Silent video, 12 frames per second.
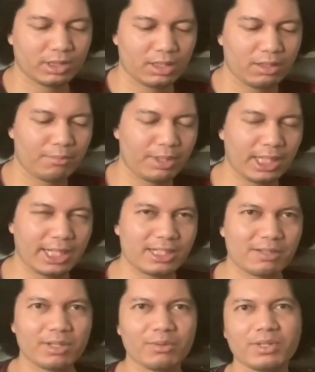be
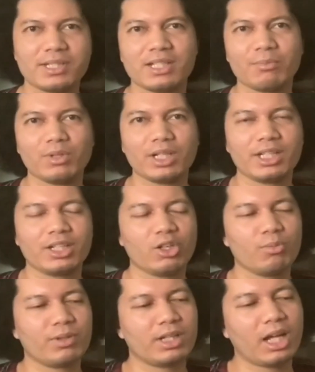intimate with someone,
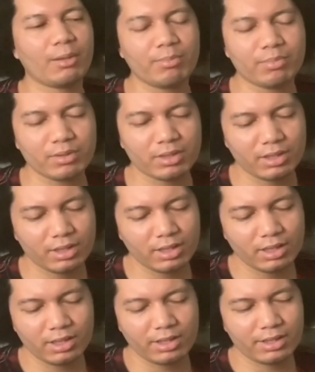open up
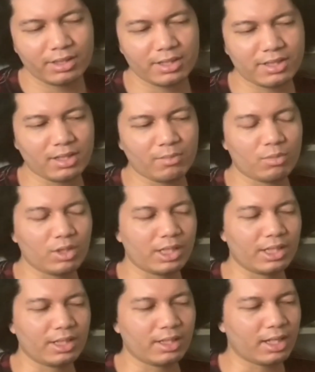to
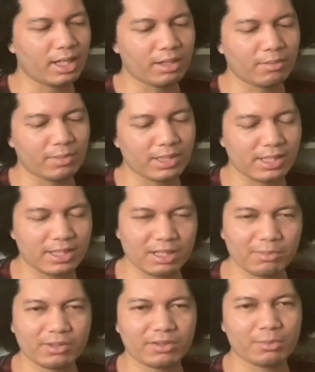someone. This is
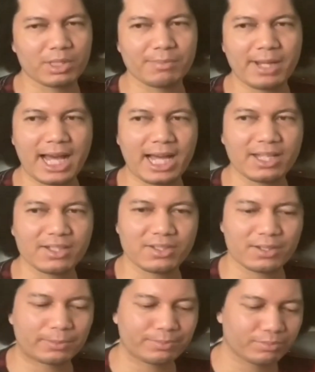someone from his
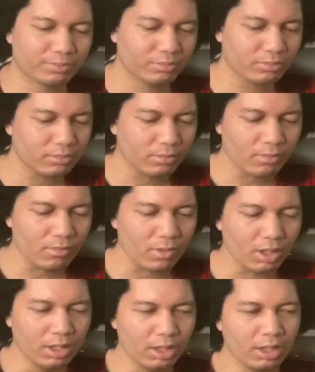past,
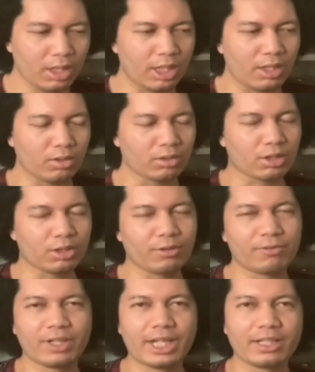an old
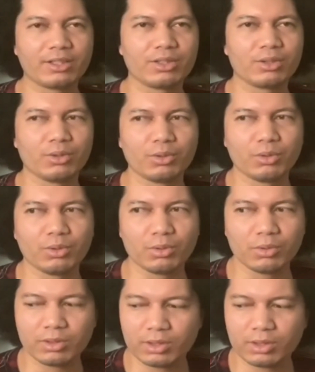girlfriend who